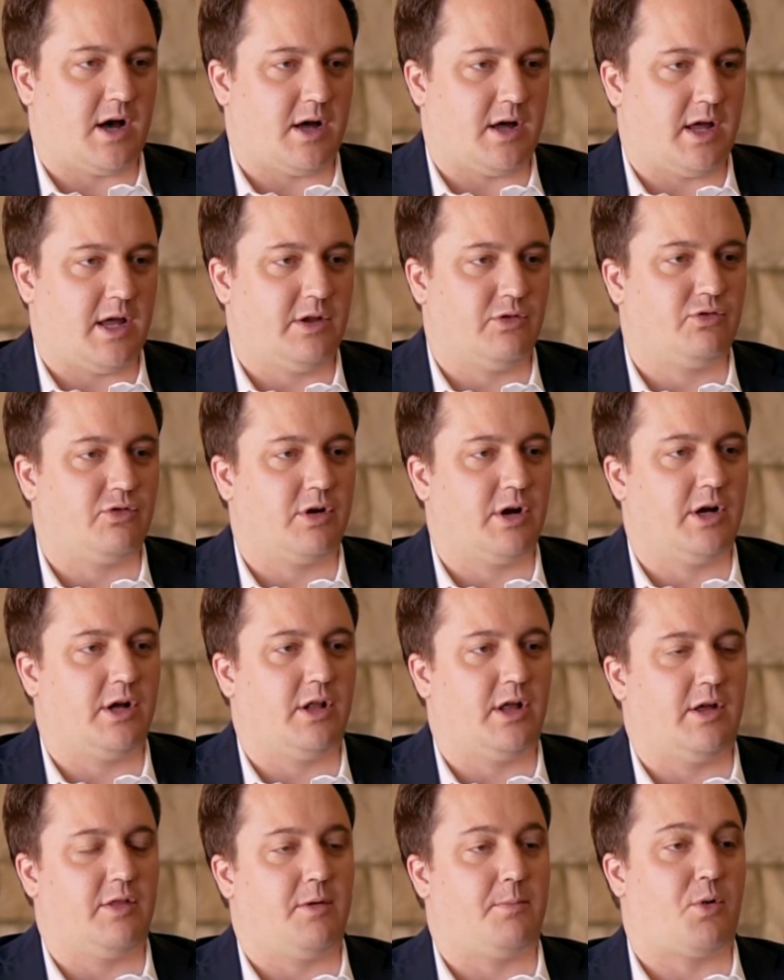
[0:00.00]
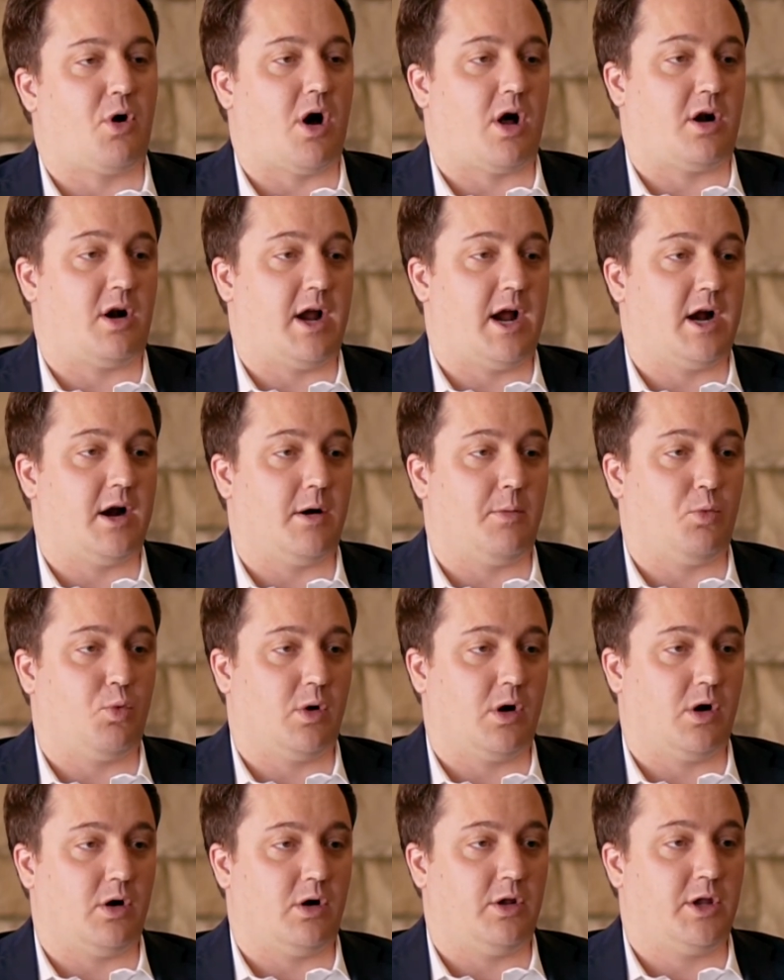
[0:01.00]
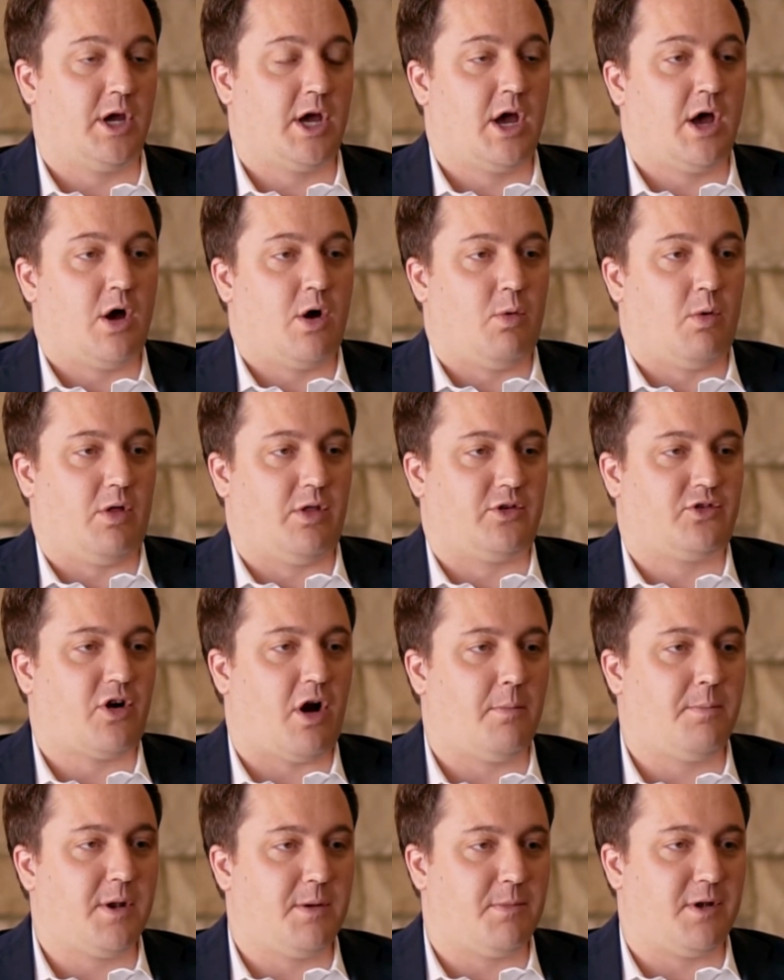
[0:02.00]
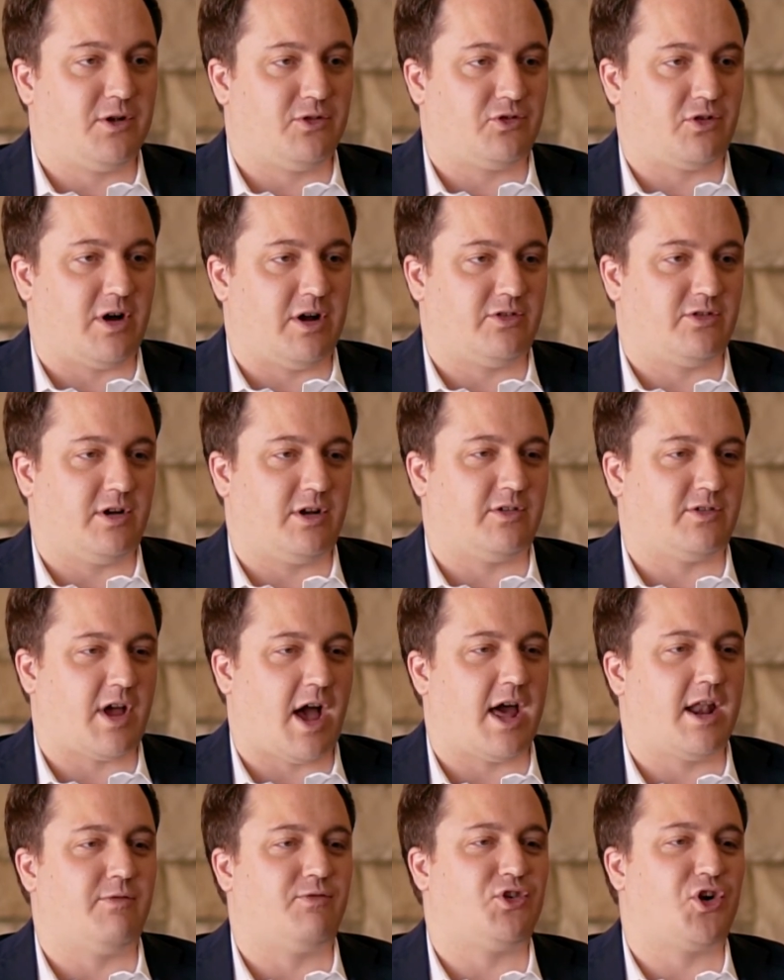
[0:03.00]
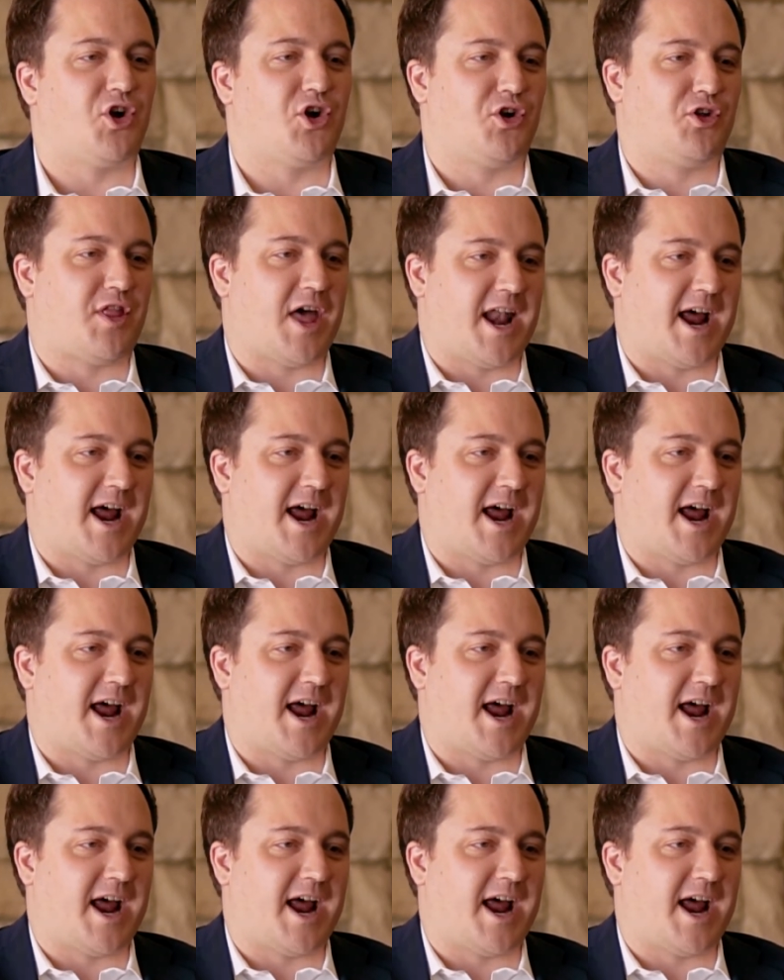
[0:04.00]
Israel and the broader Arab world. Well, the Trump administration has kind of turned that